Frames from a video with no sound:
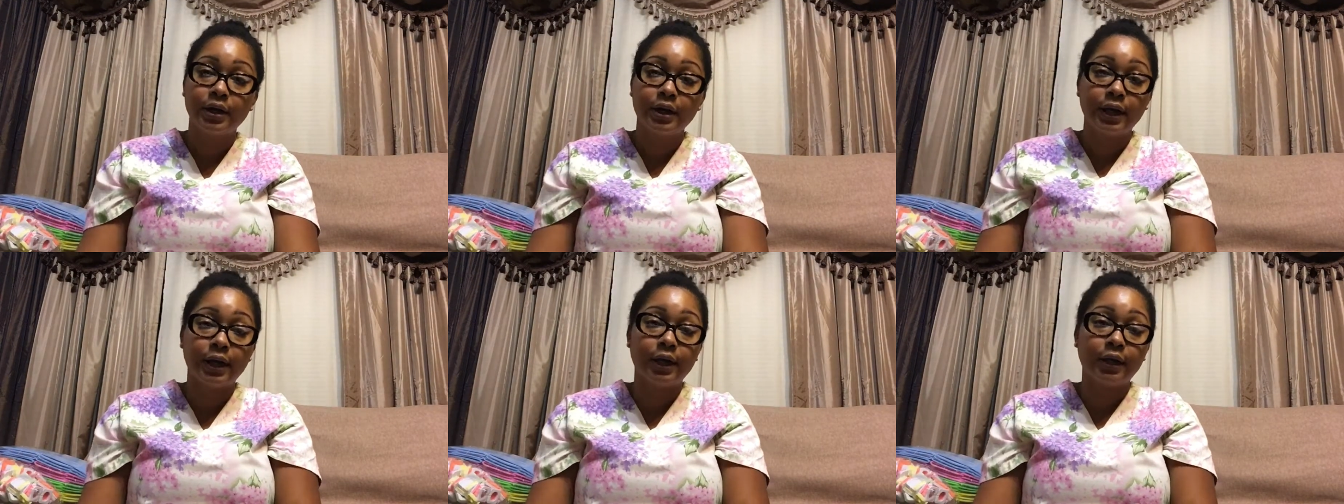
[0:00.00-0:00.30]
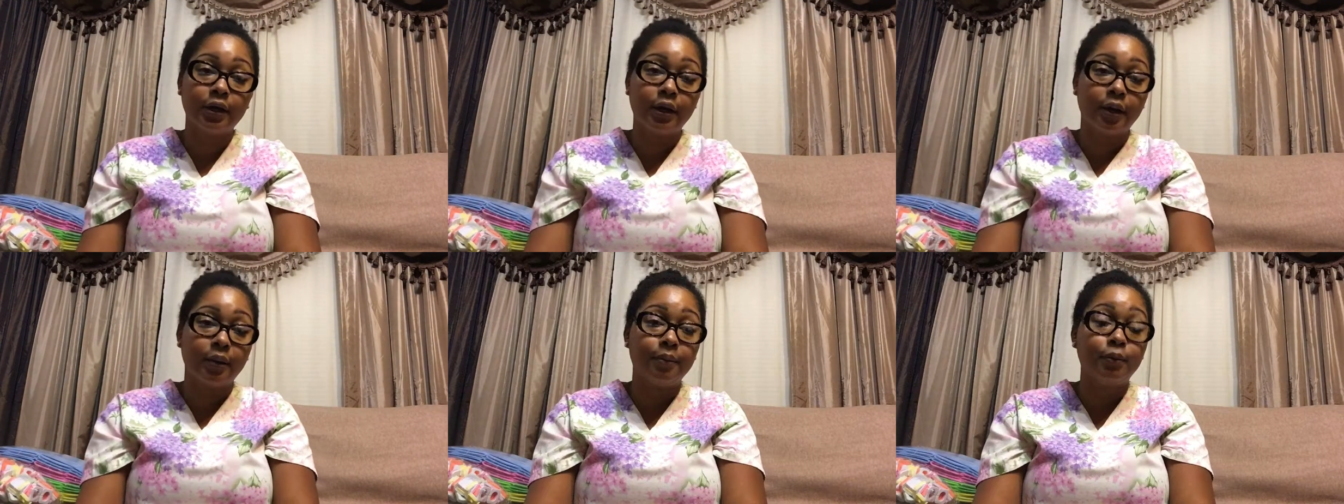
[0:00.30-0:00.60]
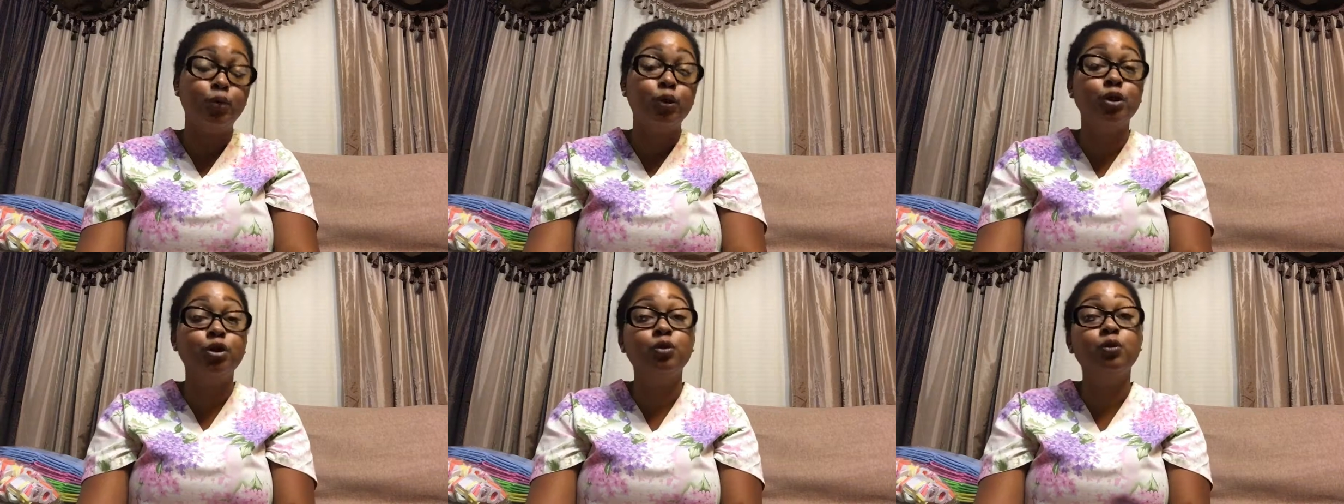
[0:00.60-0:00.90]
And
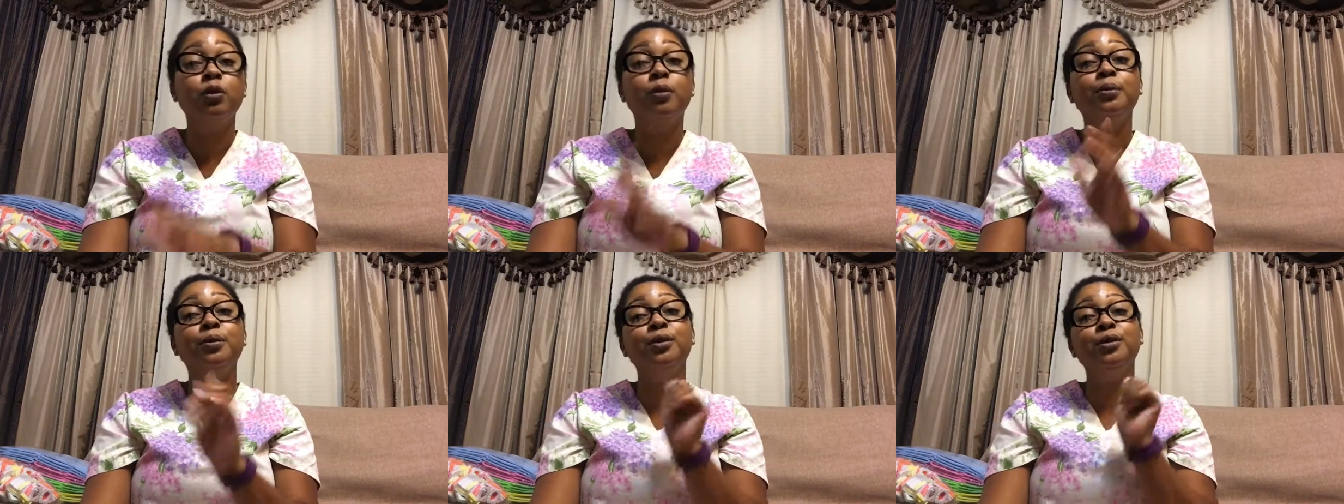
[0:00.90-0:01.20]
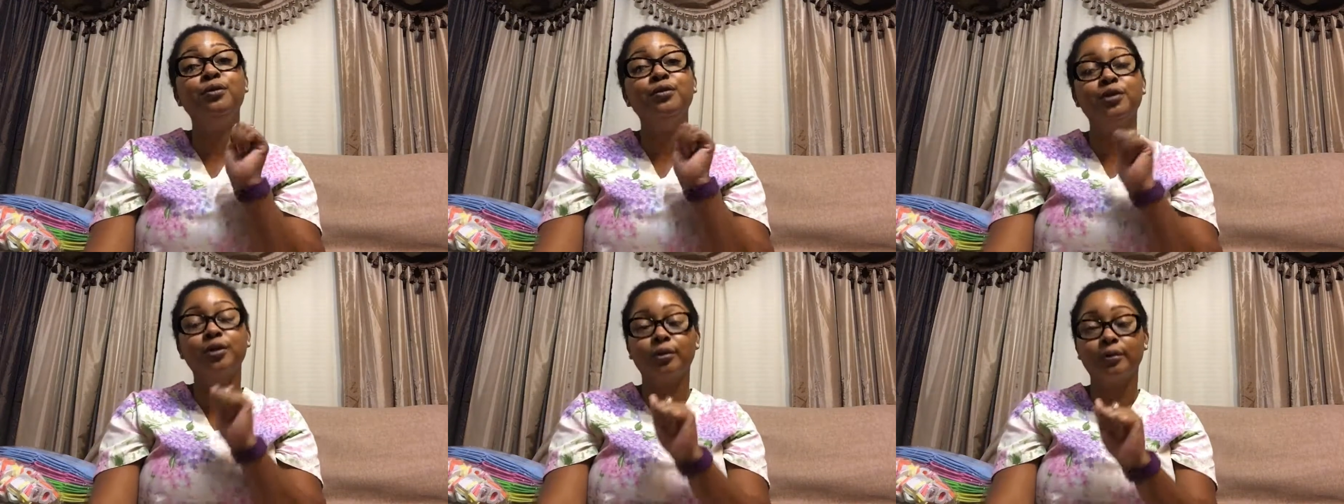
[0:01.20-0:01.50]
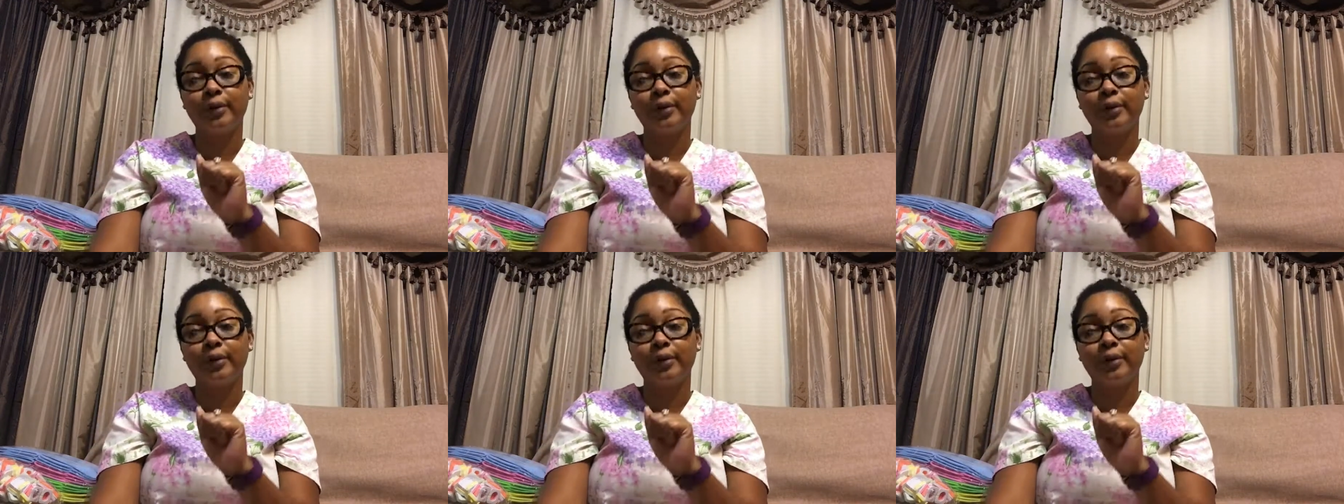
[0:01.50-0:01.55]
when you remove your